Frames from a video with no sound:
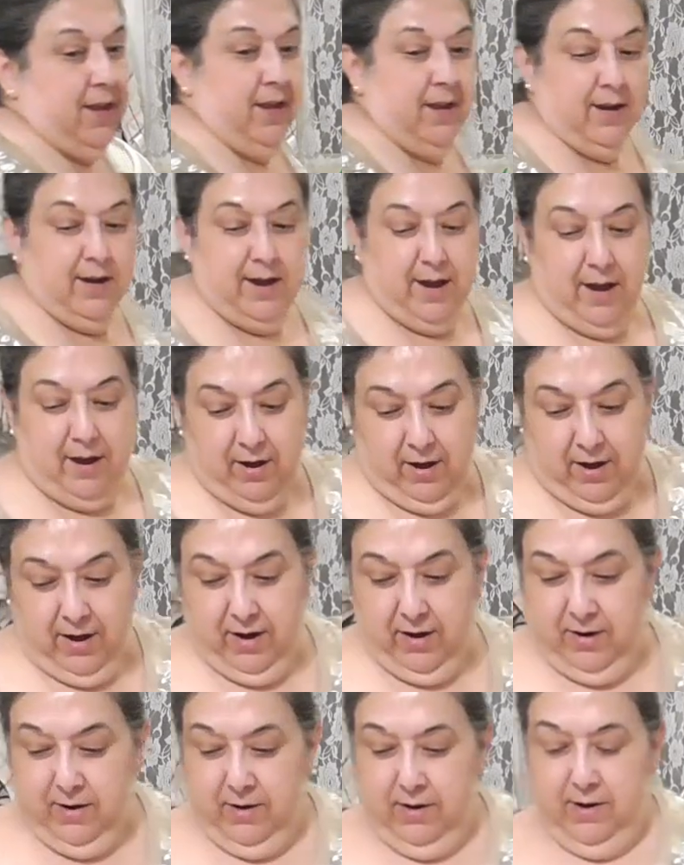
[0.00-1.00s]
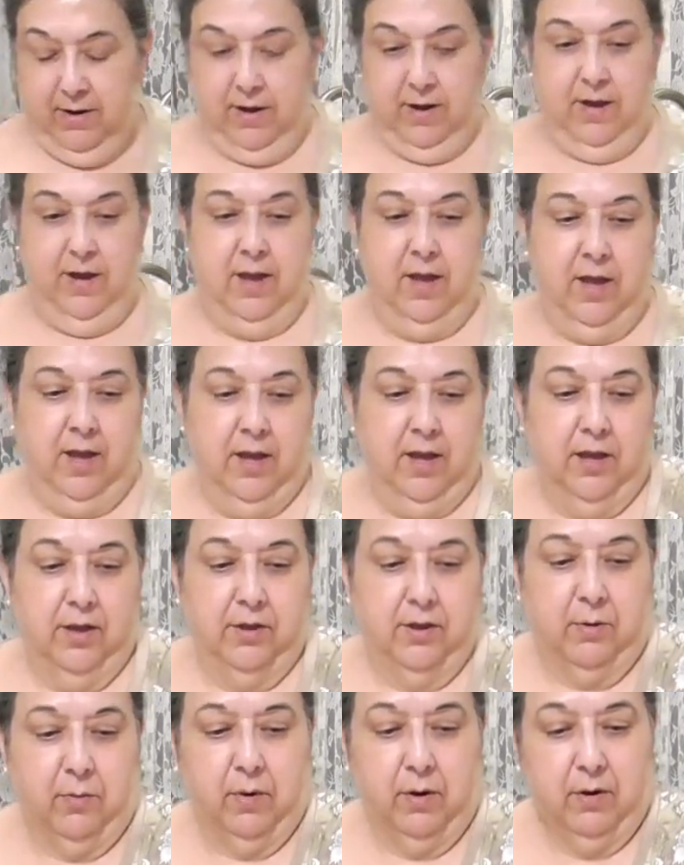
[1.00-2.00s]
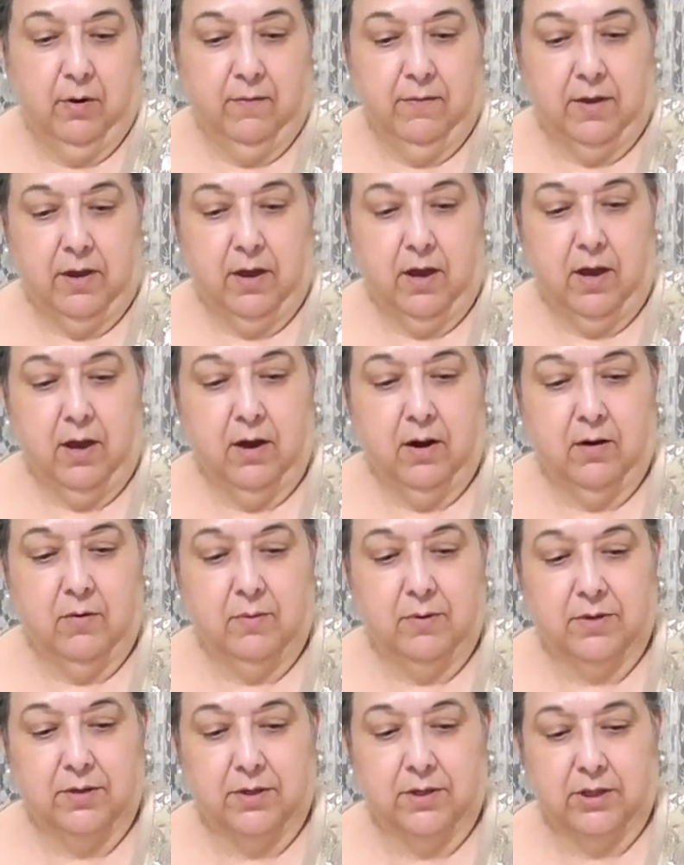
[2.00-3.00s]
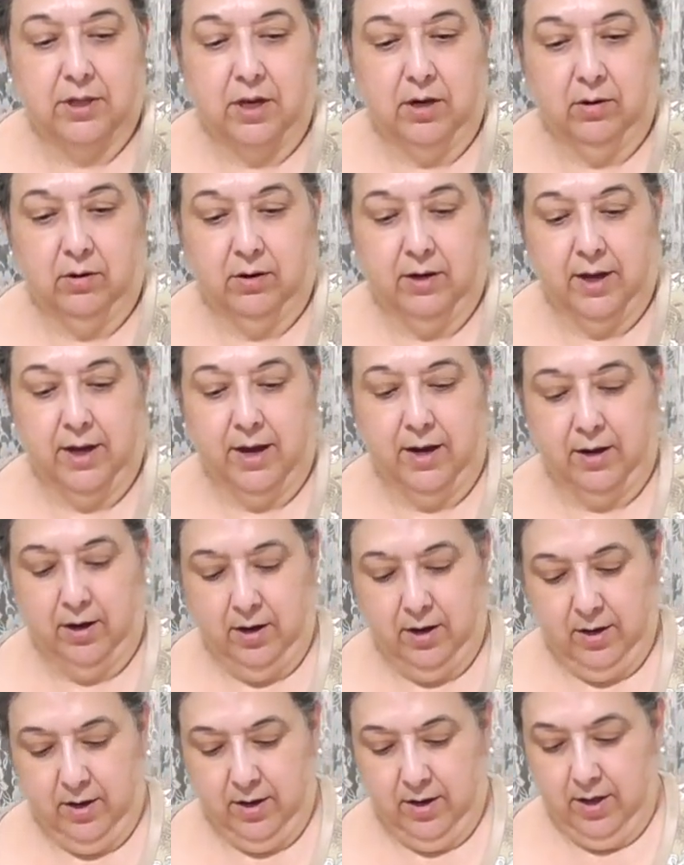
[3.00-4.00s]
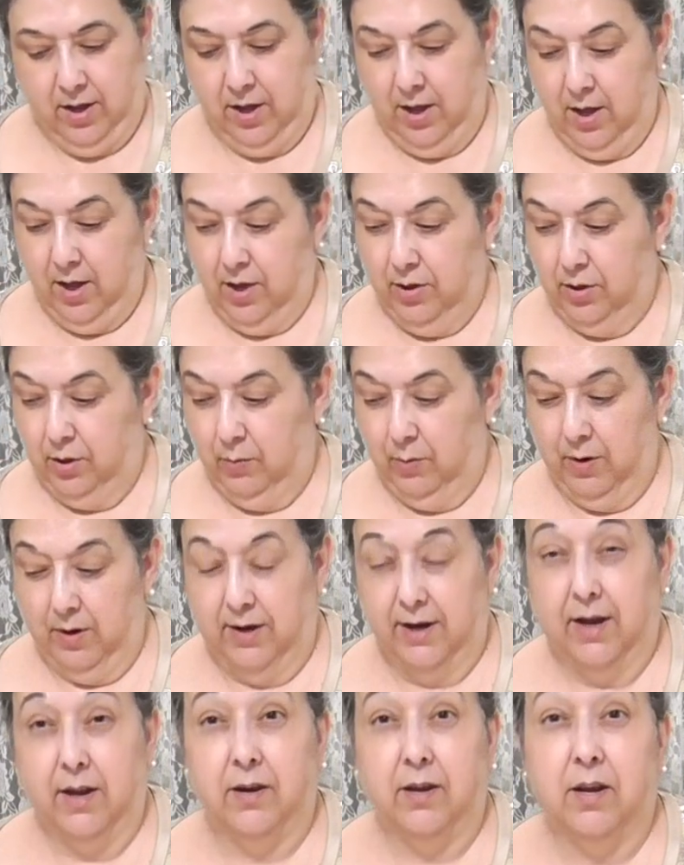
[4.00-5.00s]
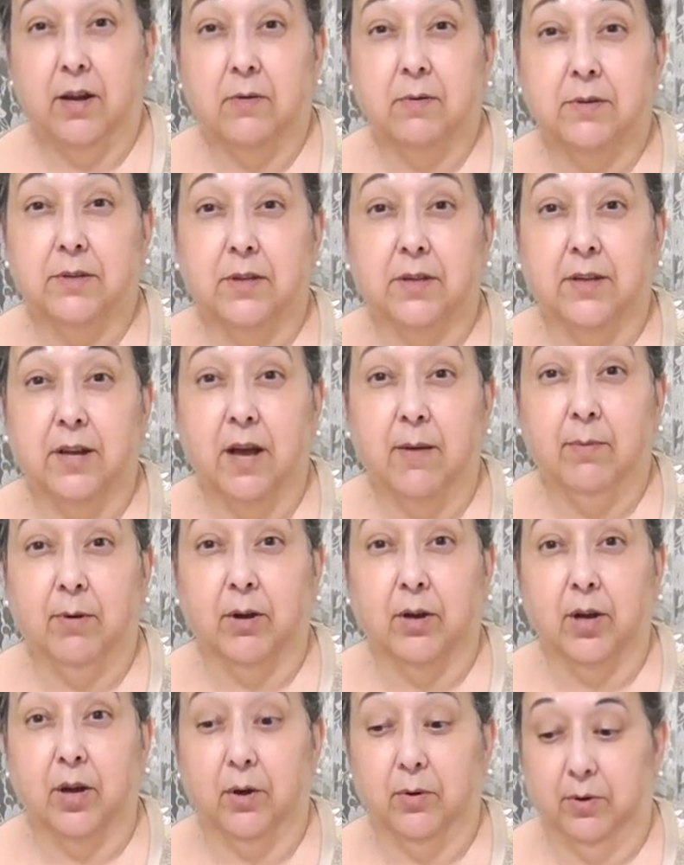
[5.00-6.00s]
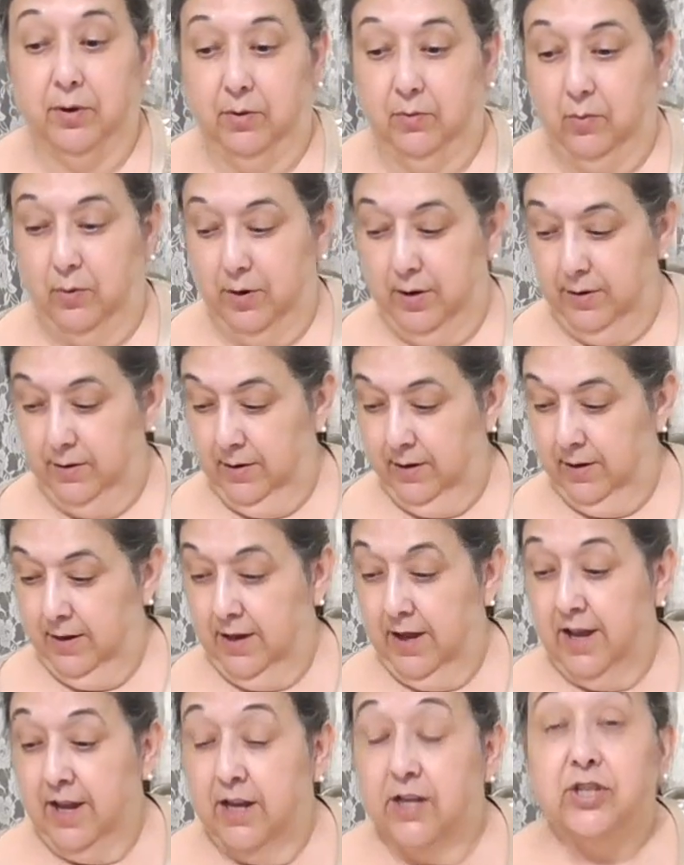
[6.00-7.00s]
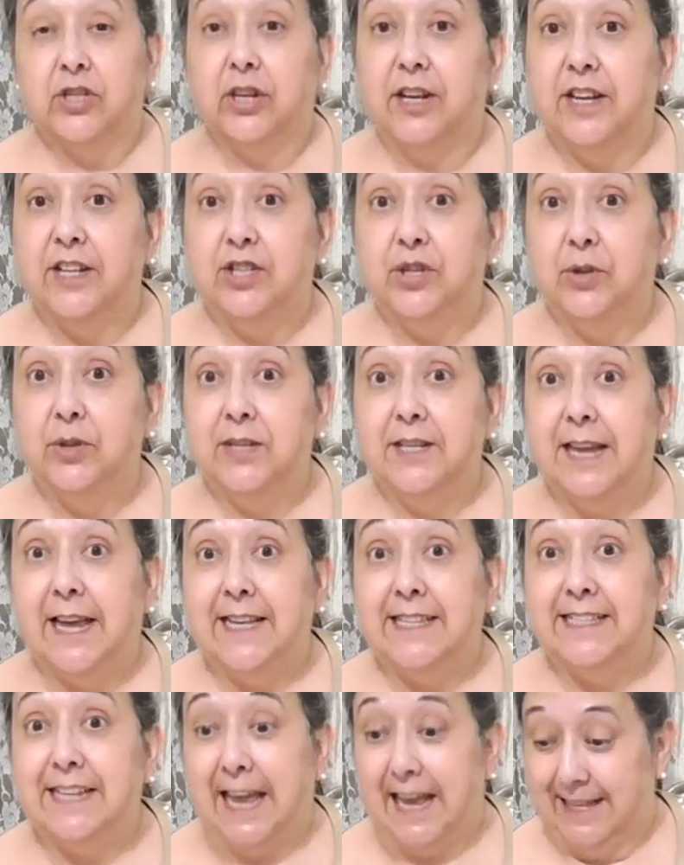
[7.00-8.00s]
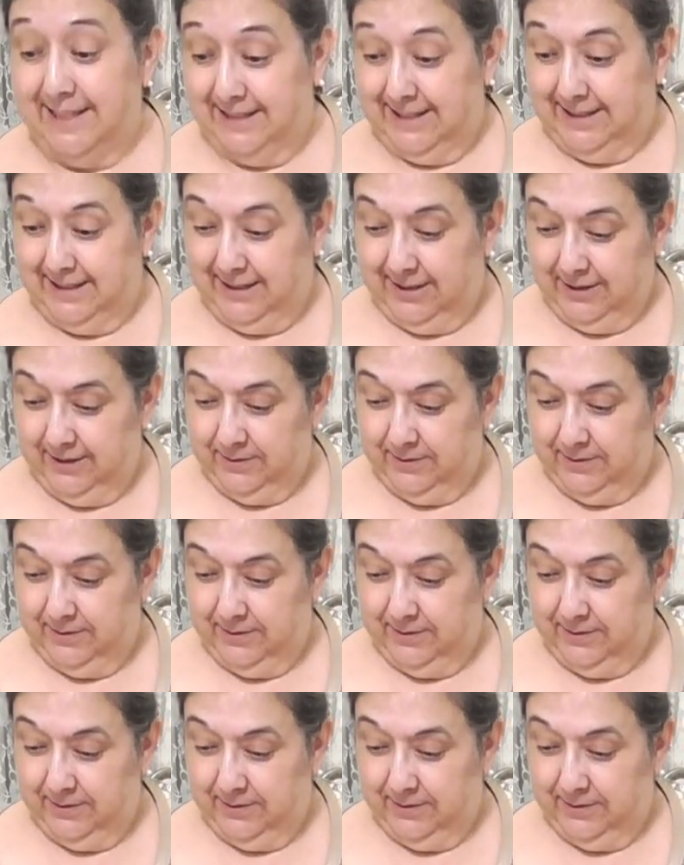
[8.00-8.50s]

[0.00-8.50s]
Now, the one over here was a single cut. The one down here was a double coated one. So let's do the taste test.